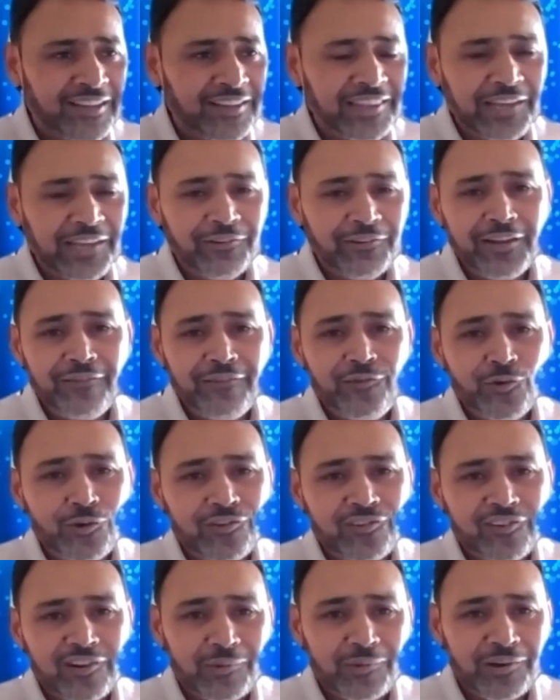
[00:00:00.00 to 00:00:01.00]
They will have no
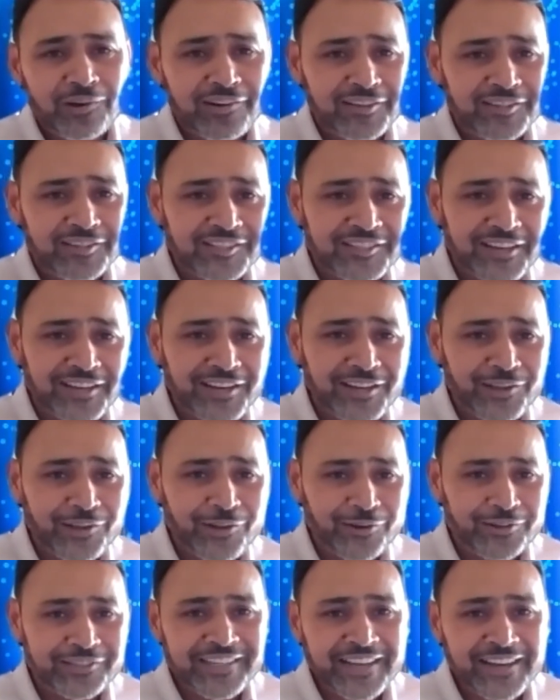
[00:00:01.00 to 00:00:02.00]
trouble understanding
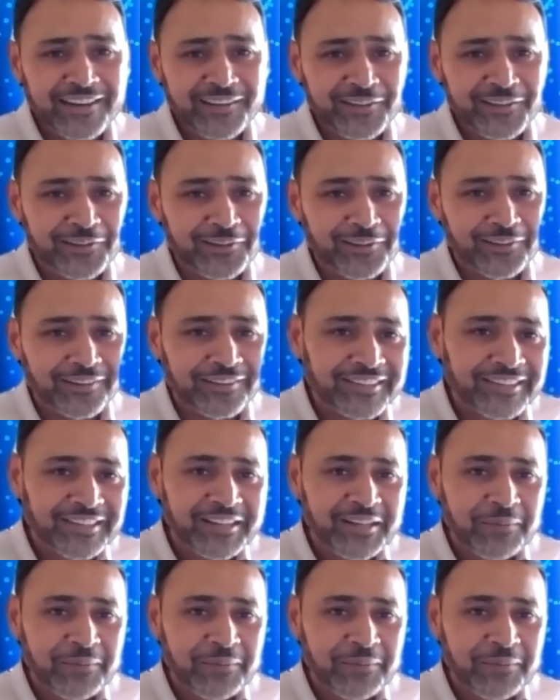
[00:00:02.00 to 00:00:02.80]
your technical